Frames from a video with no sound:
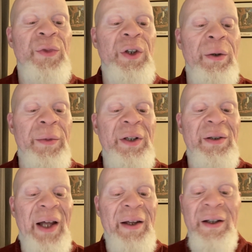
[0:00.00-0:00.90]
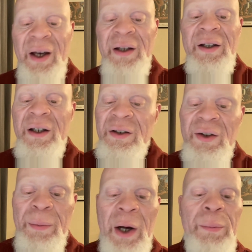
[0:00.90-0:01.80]
You know what I mean? Like, hey, it's
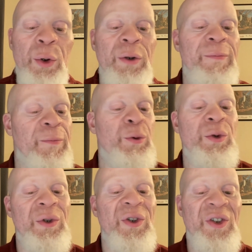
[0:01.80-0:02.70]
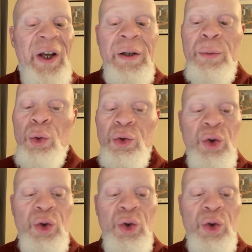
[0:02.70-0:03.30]
about putting food on the table.